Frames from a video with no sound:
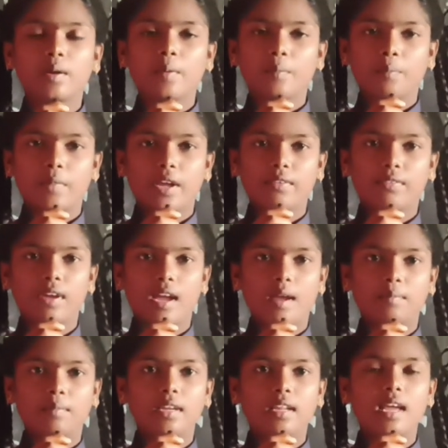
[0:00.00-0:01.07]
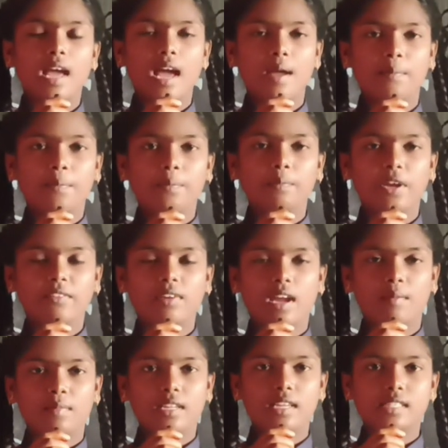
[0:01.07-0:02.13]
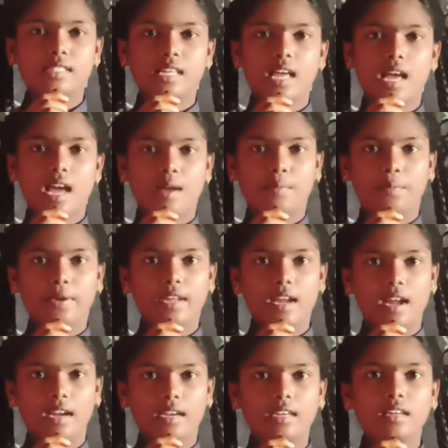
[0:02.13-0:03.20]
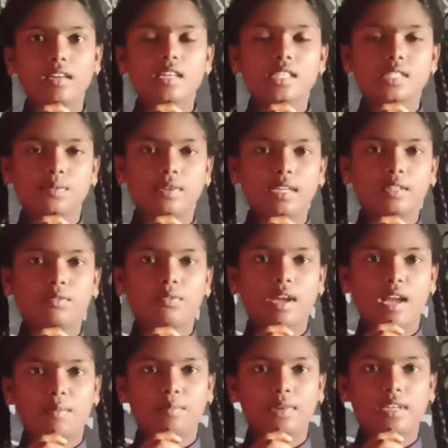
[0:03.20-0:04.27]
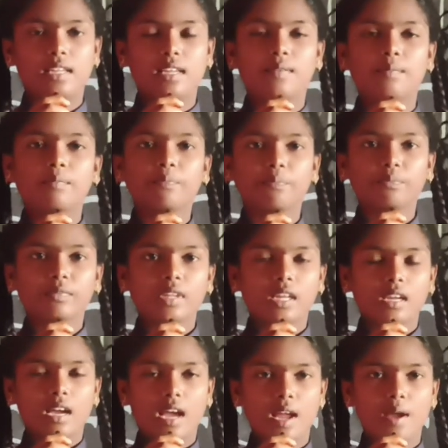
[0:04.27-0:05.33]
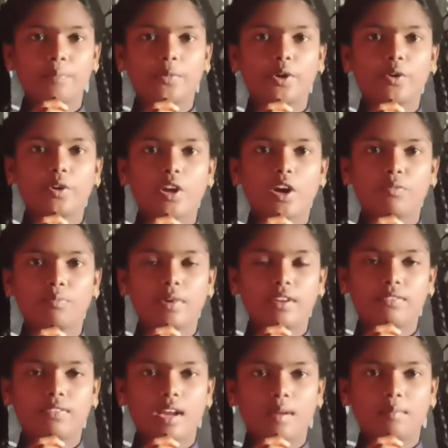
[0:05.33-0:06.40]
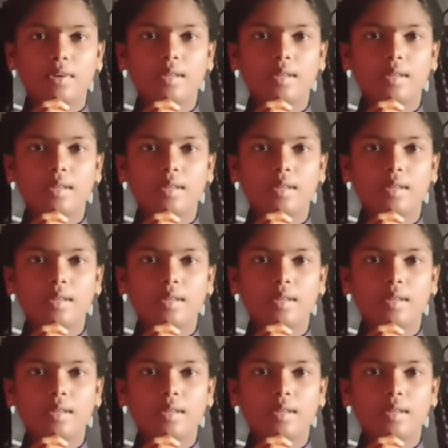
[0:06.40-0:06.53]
My family is a happy and sweet family. I am proud of my family